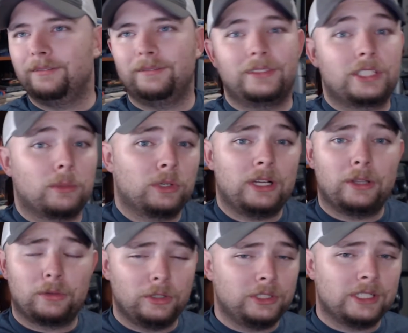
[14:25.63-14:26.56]
Somewhere down
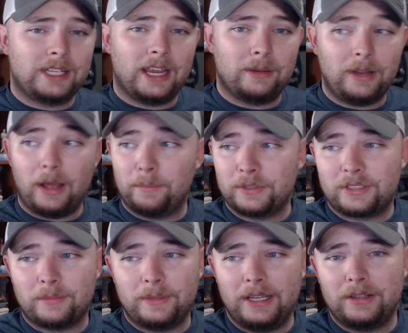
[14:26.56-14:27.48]
the road, you're going to take them down and put
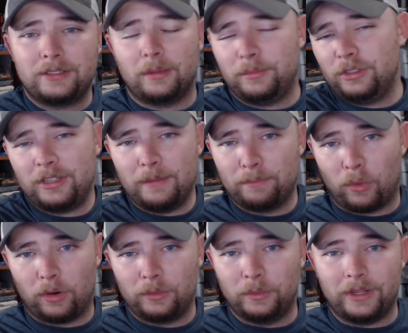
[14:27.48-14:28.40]
something else up. You just get
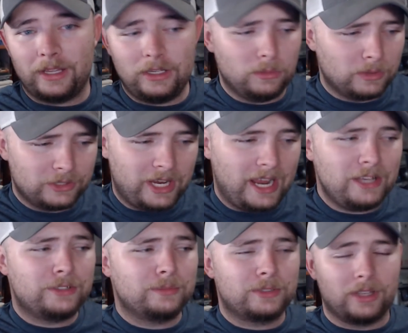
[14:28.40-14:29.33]
bored with it. You want to
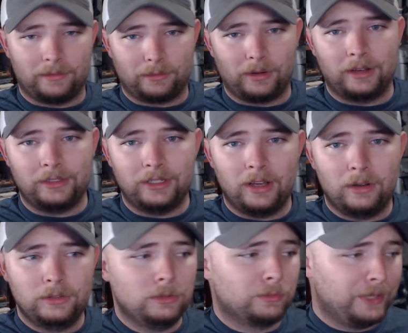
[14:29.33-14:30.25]
change some stuff around, you know?
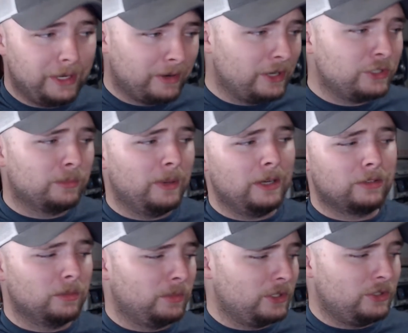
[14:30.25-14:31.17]
You rearrange your
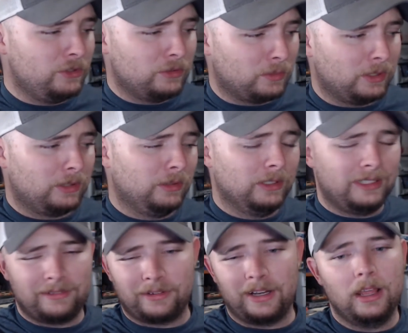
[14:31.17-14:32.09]
bedroom because you just want it to look
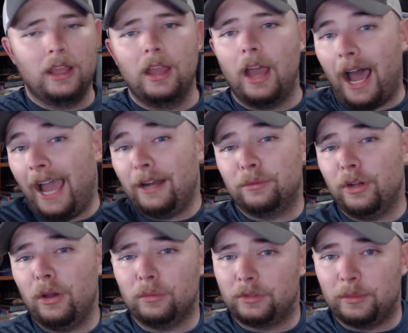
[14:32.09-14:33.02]
different. I don't
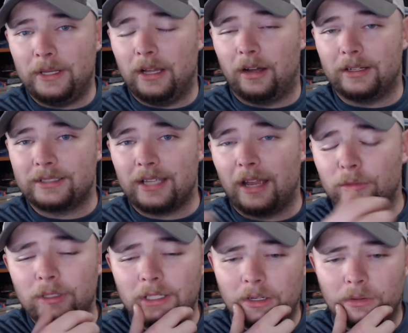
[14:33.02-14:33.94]
know, to be honest. I
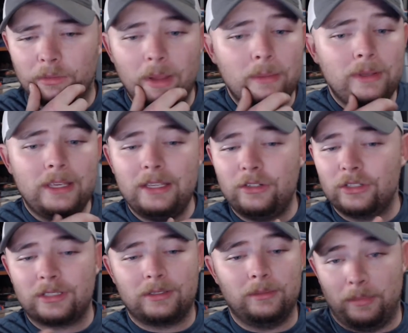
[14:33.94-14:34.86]
really don't. Maybe
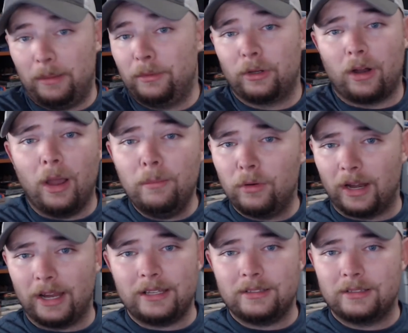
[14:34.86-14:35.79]
they're
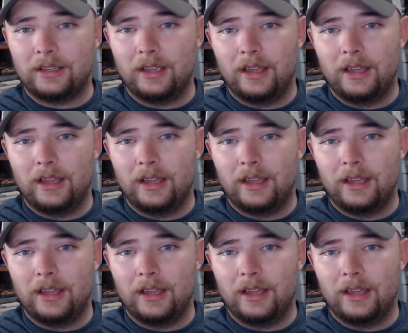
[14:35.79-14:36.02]
upgrades.